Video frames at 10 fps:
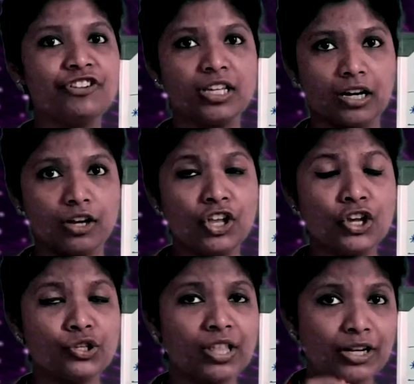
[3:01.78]
year.
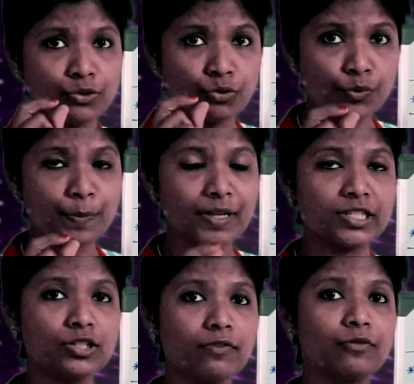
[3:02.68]
So that
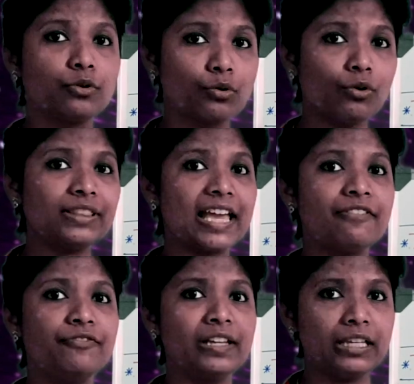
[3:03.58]
2% of growth
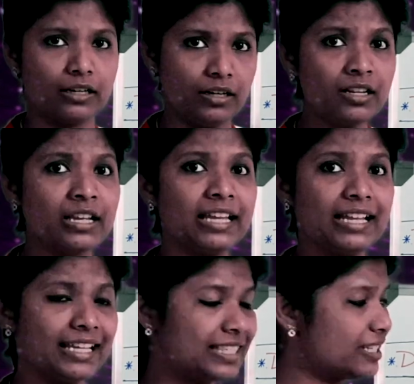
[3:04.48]
every year
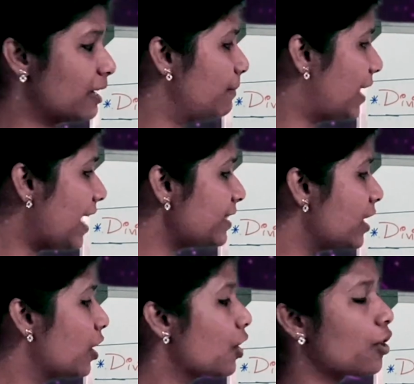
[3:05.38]
is termed as
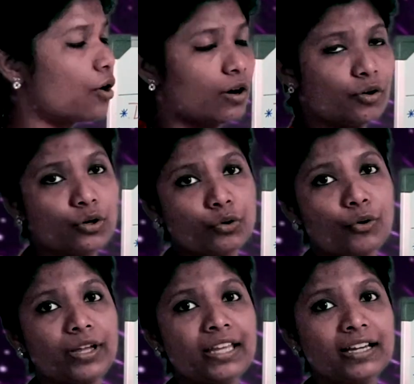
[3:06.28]

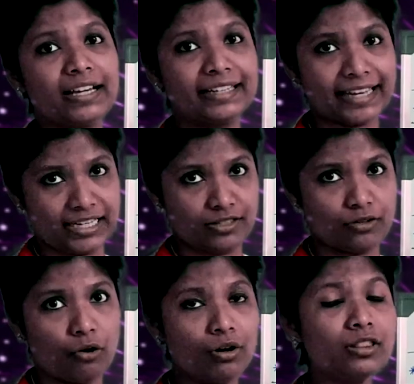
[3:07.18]
growing rate
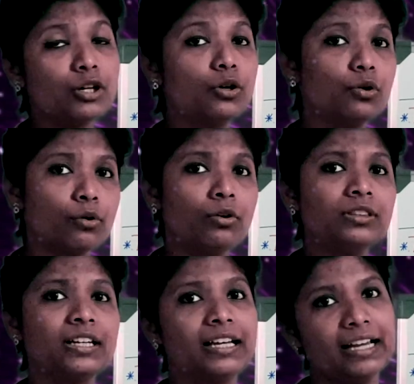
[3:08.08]
or the growth
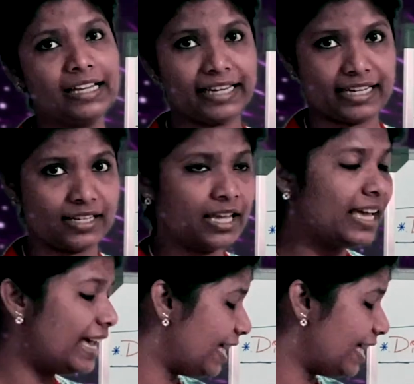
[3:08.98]
rate. In